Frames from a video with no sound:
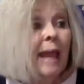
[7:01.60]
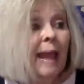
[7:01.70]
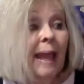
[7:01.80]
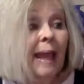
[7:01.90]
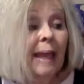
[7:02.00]

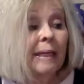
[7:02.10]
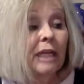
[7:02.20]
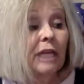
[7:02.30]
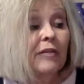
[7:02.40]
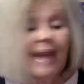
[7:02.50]
And
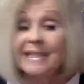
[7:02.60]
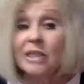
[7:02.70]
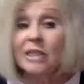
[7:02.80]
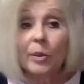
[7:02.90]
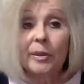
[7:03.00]
that's
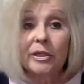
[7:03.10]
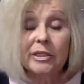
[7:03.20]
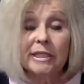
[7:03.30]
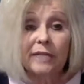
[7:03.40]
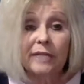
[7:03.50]
not where the good
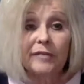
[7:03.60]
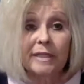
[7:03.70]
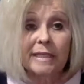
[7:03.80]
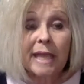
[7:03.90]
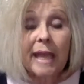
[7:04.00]
stuff
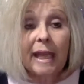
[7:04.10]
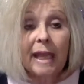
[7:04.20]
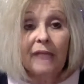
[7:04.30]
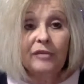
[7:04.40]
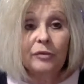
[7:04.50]
is.
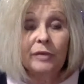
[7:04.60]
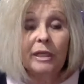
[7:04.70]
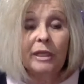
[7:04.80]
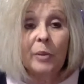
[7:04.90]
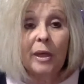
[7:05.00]
If you really
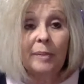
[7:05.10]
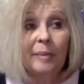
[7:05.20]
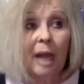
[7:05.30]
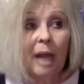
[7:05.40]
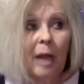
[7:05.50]
want
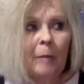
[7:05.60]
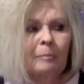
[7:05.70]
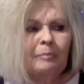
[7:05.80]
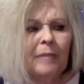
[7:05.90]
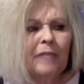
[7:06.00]
to
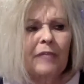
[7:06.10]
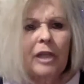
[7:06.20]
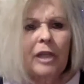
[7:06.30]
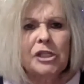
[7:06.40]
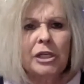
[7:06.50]

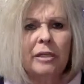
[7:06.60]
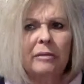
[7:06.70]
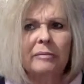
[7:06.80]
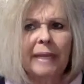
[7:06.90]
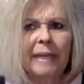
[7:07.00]
function
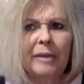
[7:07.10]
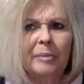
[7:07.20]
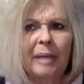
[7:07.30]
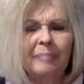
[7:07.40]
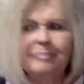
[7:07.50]
like a
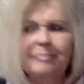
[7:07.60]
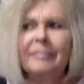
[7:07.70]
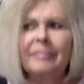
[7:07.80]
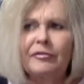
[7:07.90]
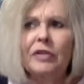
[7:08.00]

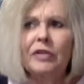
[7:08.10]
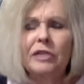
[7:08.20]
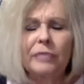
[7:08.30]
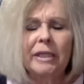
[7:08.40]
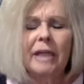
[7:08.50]
fully
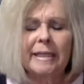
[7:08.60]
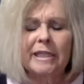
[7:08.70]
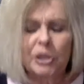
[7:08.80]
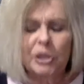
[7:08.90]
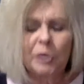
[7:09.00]
realized
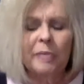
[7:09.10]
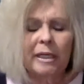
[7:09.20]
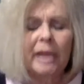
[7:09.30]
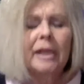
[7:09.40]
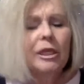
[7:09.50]
human,
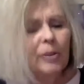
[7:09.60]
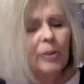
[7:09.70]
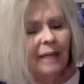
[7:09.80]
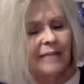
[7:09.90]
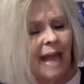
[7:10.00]
you
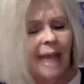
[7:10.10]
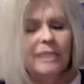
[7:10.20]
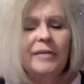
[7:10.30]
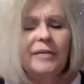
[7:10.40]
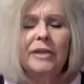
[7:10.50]
have to
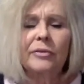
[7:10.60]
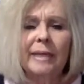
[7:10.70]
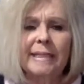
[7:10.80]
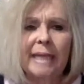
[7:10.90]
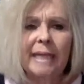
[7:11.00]
activate the right
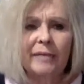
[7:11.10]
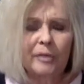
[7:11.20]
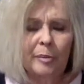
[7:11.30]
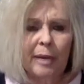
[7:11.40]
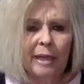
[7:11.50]
side of your
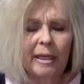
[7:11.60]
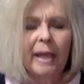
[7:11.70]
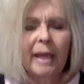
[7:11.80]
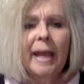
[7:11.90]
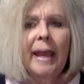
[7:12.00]
brain.
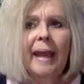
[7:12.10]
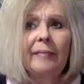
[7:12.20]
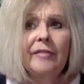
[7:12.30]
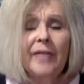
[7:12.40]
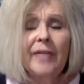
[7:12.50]

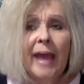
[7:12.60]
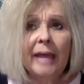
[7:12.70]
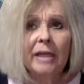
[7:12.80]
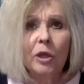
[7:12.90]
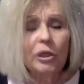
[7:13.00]
And
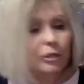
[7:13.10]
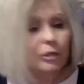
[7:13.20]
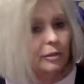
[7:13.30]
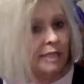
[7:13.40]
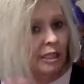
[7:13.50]
then you're
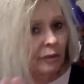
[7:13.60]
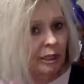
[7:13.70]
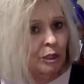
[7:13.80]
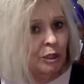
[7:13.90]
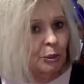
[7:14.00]
using your
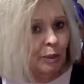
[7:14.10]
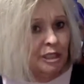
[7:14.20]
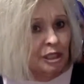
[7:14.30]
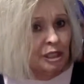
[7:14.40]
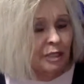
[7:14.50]

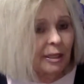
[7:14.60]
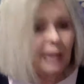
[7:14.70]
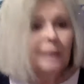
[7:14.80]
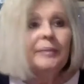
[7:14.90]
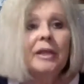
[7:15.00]
intuition.
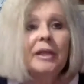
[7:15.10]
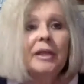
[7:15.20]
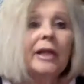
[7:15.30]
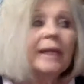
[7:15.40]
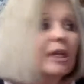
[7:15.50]

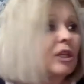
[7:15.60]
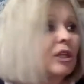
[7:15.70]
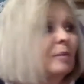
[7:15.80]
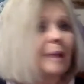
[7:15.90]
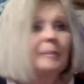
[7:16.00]
Like you
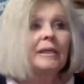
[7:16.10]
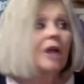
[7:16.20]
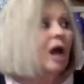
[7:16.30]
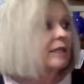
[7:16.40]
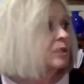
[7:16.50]
might be
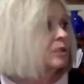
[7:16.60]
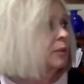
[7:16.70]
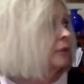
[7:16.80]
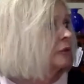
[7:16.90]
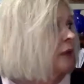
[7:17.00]
lost when you're
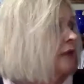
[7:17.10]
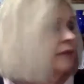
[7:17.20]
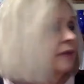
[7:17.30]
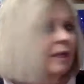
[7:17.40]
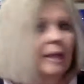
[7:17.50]

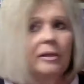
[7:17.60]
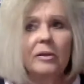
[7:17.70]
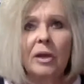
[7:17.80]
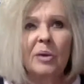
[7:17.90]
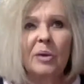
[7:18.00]
driving and you'll
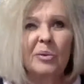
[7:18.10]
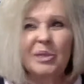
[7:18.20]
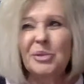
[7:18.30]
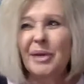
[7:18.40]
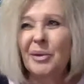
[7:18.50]
go, which
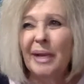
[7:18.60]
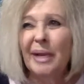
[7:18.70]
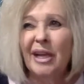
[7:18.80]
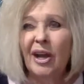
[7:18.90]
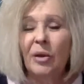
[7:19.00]
way do I
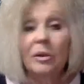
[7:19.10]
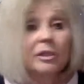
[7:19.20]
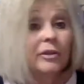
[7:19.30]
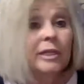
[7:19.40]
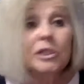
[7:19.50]
go?
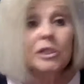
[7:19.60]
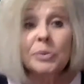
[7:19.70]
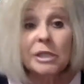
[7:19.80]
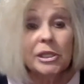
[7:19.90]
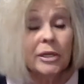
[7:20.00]
Your
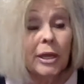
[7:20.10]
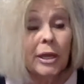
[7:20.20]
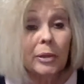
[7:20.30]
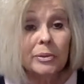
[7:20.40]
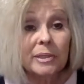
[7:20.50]
intuition
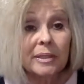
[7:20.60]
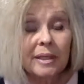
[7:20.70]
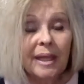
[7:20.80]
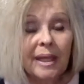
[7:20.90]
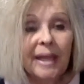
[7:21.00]
knows.
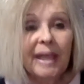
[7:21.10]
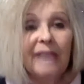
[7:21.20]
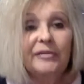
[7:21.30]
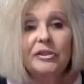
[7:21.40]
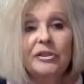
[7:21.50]
If
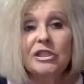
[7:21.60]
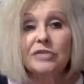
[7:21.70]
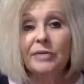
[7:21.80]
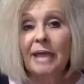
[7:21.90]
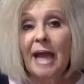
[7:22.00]
you just
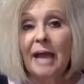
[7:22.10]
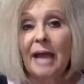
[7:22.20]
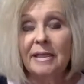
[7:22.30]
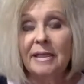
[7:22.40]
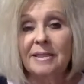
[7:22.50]

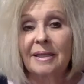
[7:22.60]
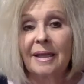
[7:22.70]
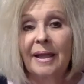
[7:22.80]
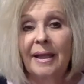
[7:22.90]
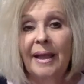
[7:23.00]
relax
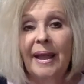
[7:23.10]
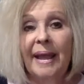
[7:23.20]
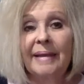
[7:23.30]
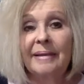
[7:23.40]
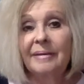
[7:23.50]

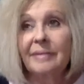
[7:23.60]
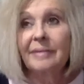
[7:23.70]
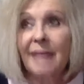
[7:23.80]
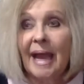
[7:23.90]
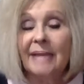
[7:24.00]
and
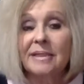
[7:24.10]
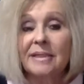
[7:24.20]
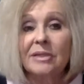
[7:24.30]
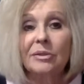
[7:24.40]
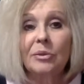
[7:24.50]
ask,
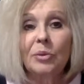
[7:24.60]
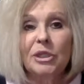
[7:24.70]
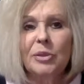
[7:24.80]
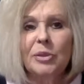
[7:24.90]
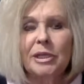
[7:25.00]
which
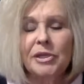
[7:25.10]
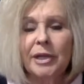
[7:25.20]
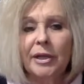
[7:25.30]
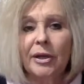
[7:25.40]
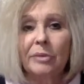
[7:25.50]
way should I
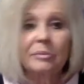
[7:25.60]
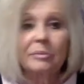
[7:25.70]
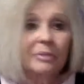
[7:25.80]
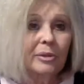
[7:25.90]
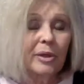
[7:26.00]
go?
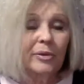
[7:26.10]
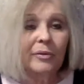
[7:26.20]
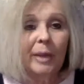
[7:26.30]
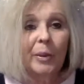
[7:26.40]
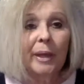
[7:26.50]
You'll go the
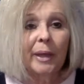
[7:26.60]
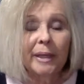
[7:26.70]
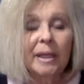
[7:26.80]
right way.